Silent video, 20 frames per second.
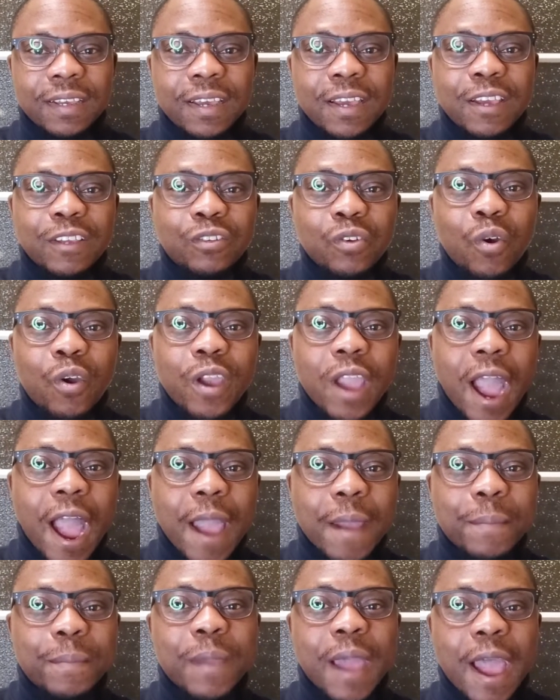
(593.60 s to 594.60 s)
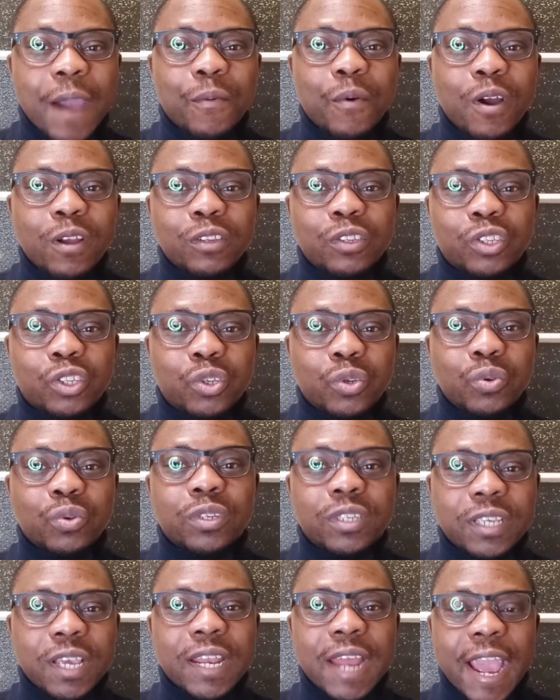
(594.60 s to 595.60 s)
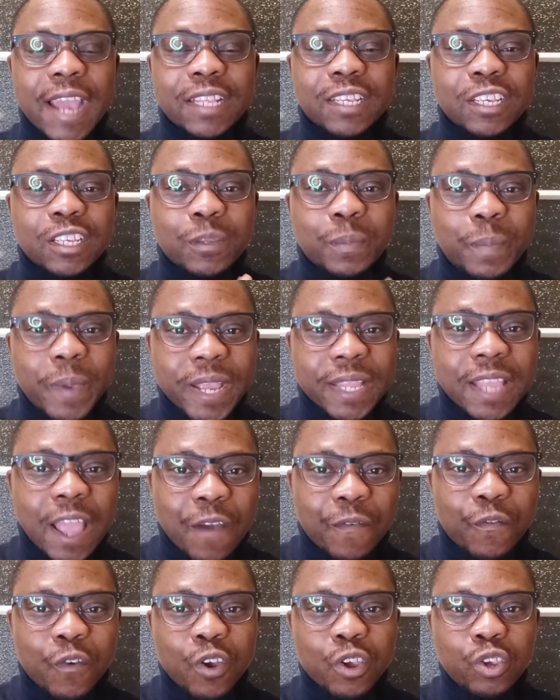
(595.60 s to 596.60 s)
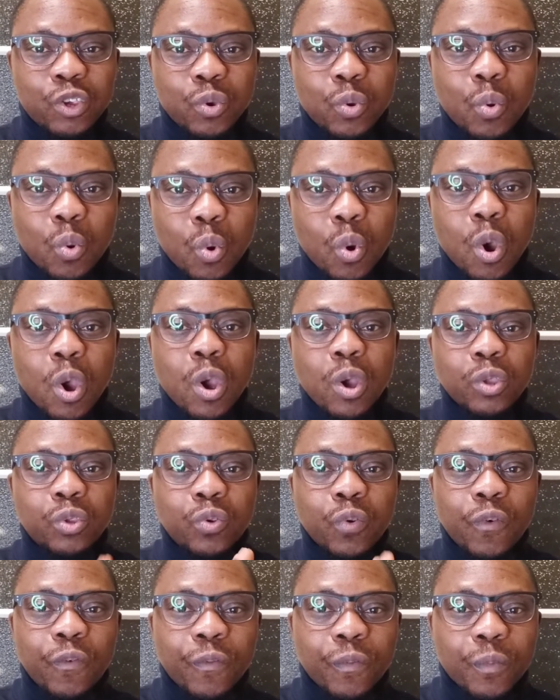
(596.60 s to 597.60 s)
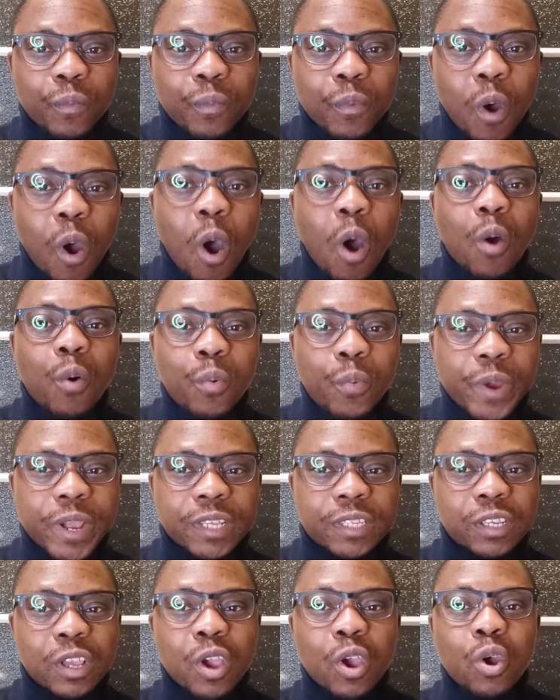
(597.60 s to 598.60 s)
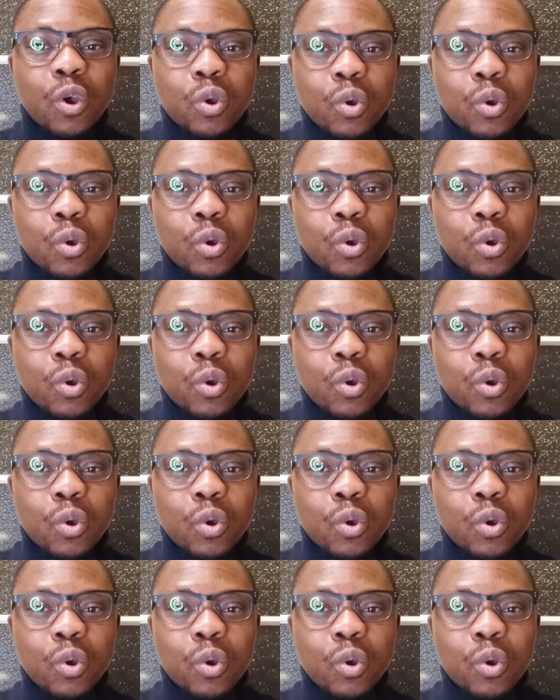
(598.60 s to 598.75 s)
So I want to say that it is better for you to always